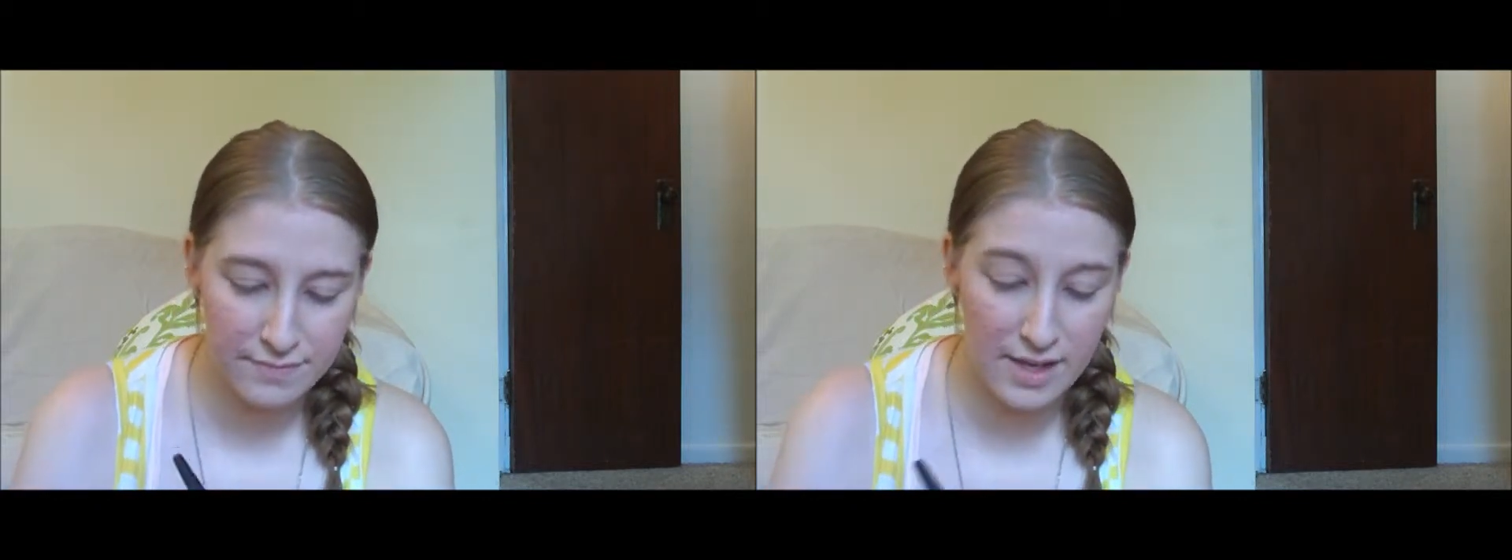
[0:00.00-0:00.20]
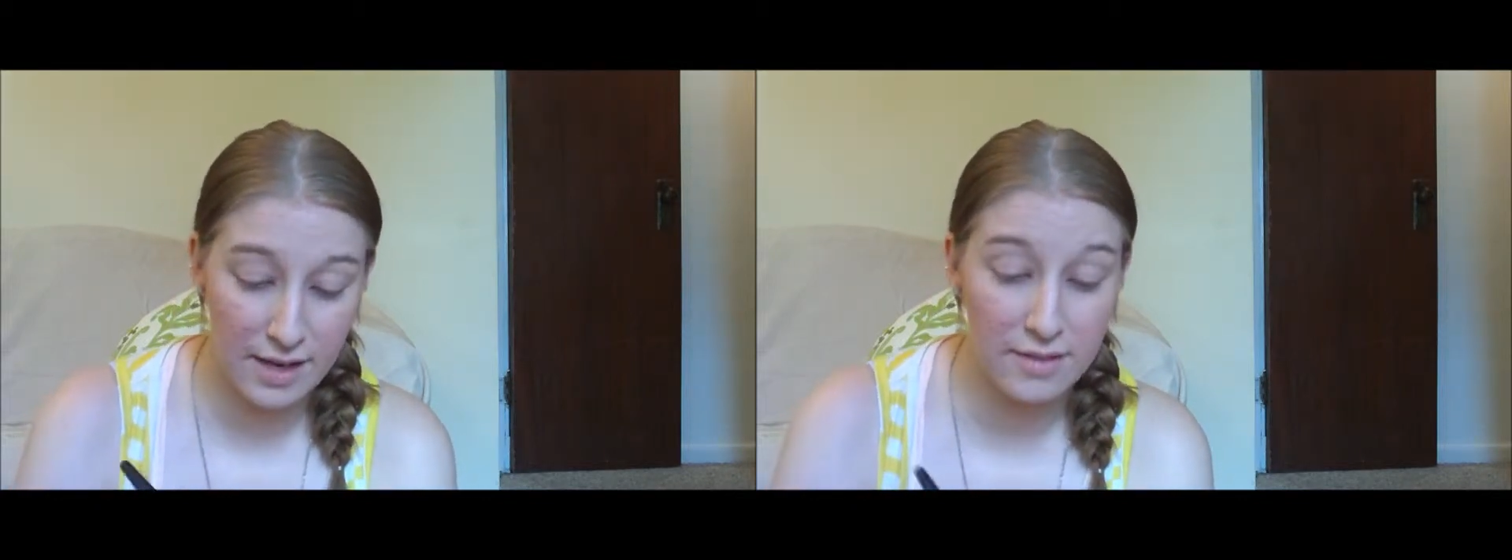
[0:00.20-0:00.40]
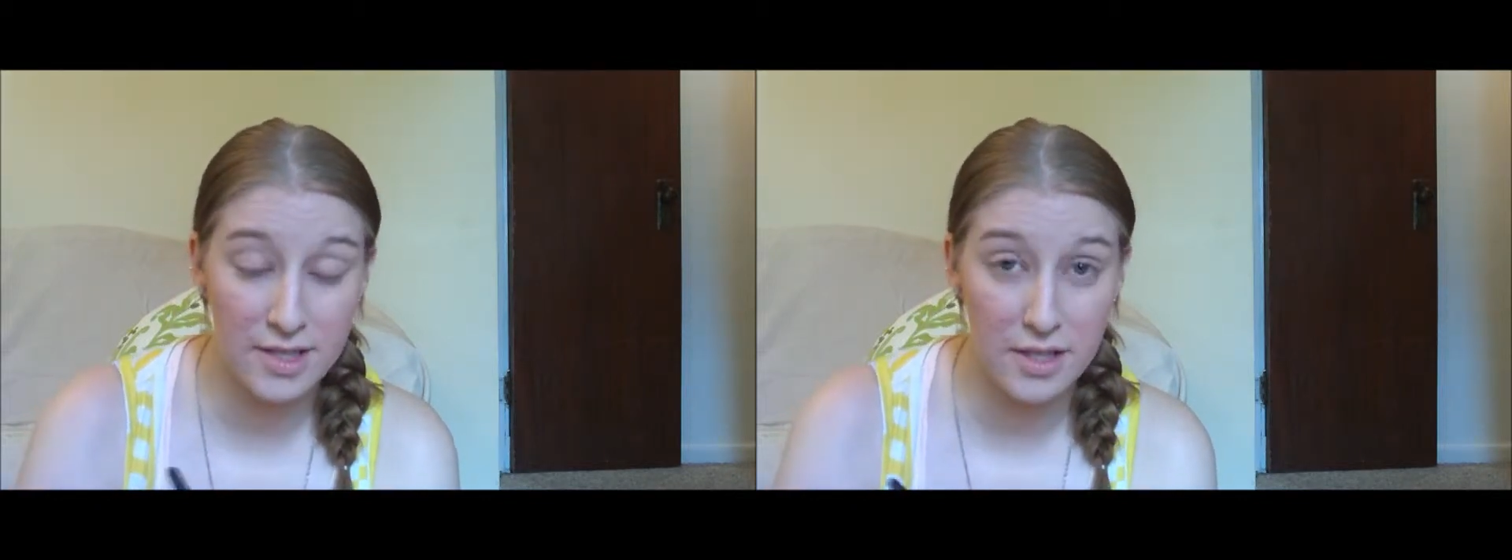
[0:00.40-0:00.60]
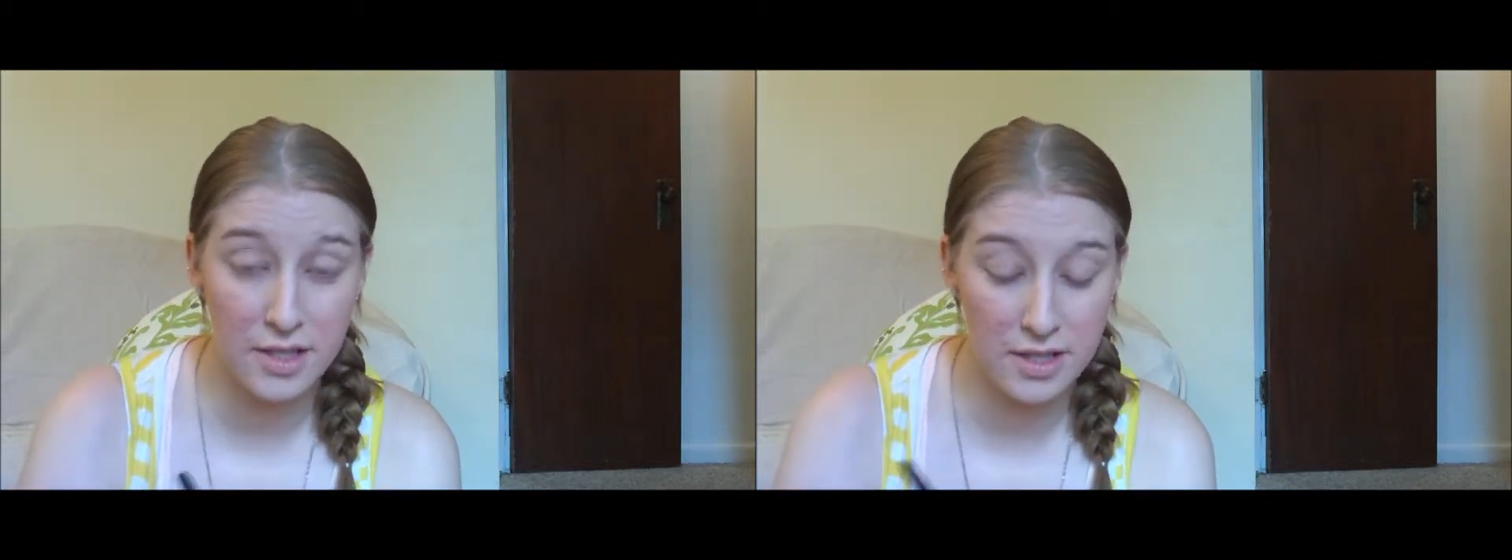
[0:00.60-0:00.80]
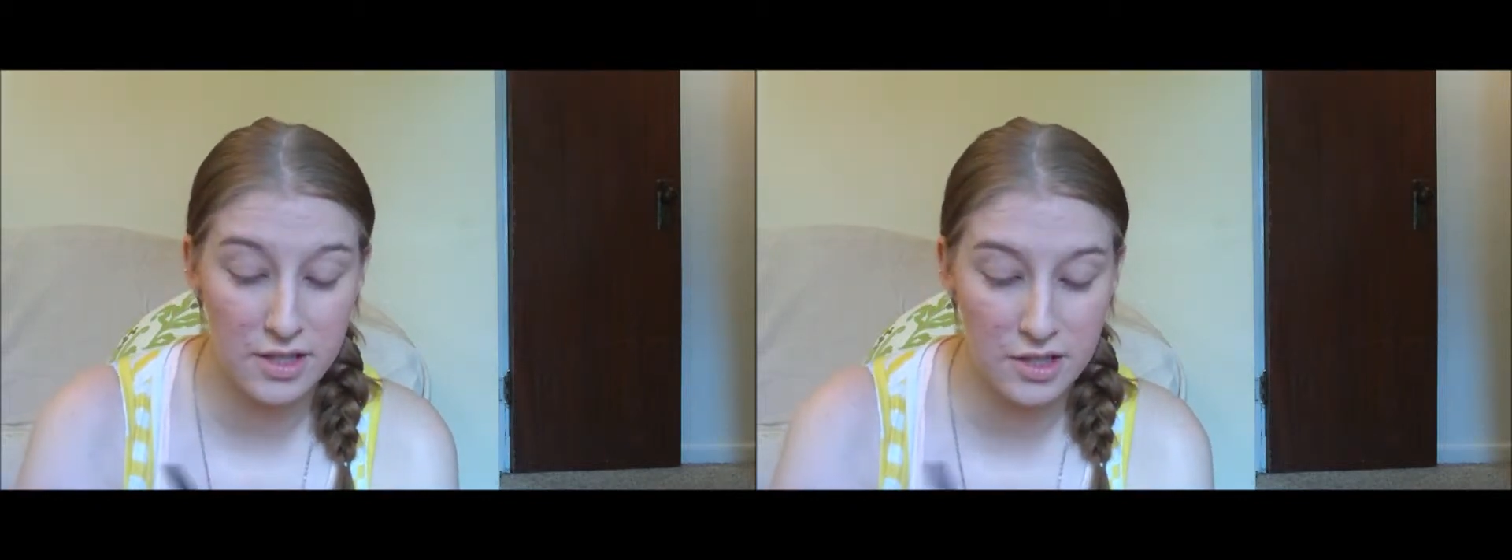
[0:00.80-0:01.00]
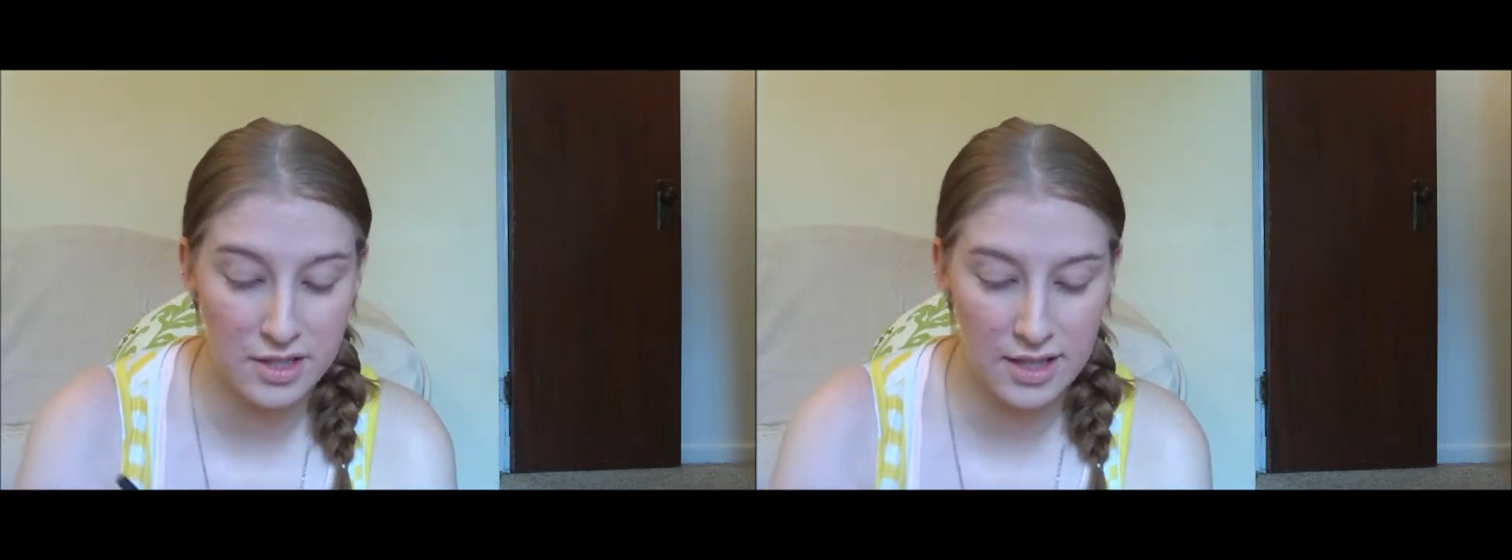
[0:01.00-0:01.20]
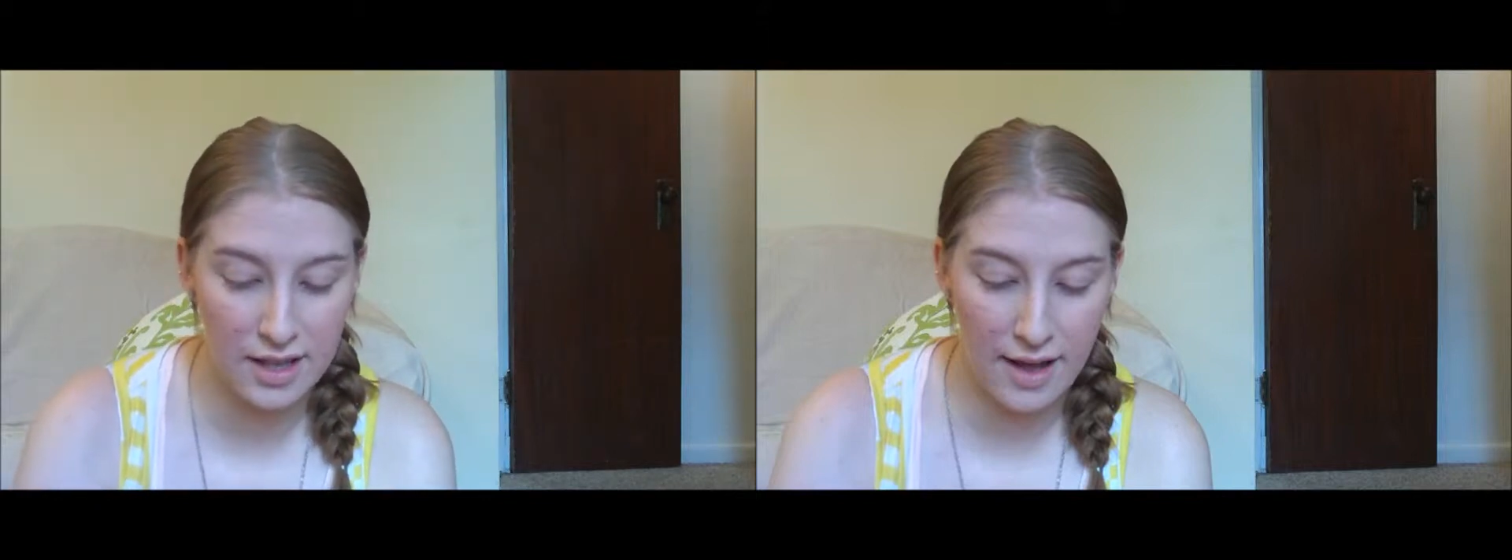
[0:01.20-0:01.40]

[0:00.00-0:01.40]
Yeah, seriously, just like